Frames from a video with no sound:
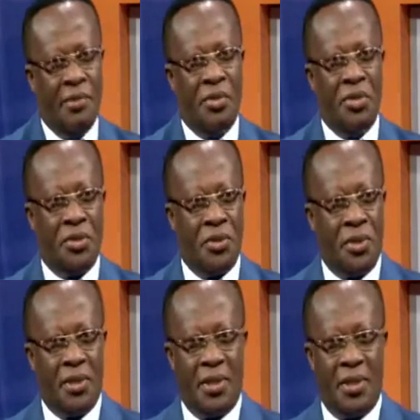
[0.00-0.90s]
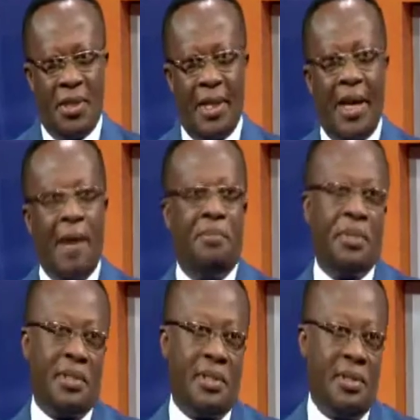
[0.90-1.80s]
resources and
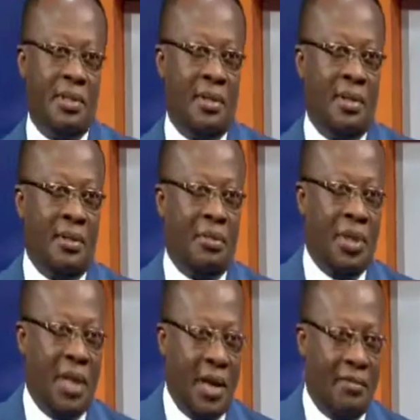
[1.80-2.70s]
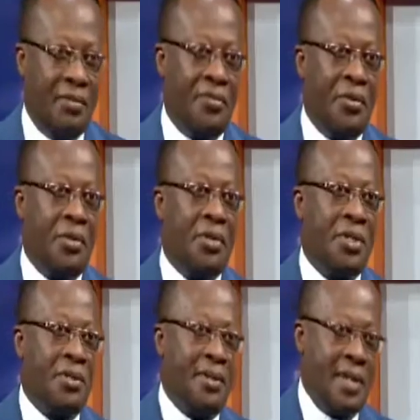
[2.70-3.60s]
capital. We have to
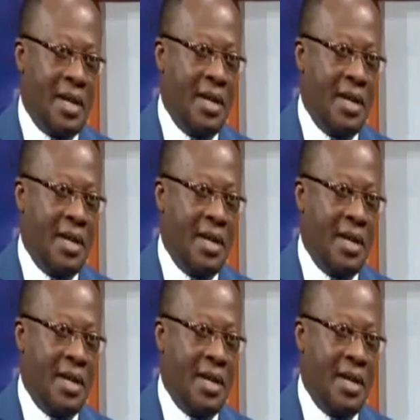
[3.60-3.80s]
focus on that.